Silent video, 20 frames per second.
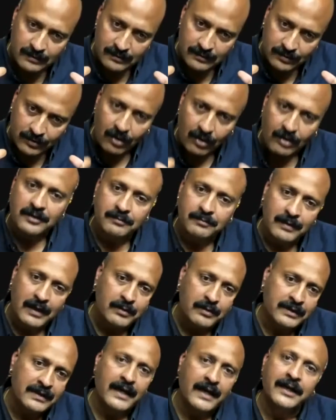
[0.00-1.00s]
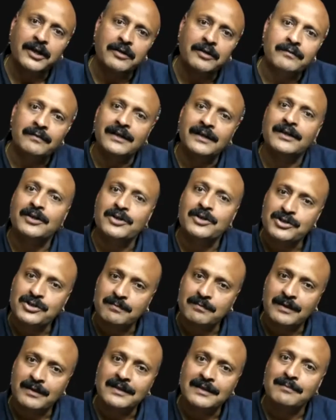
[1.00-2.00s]
talked about the idea of
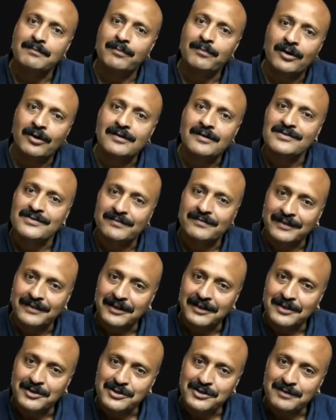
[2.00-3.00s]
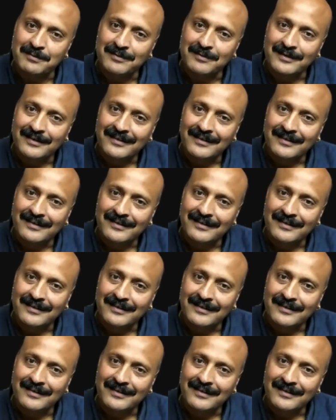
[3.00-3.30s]
leadership and the importance of leadership.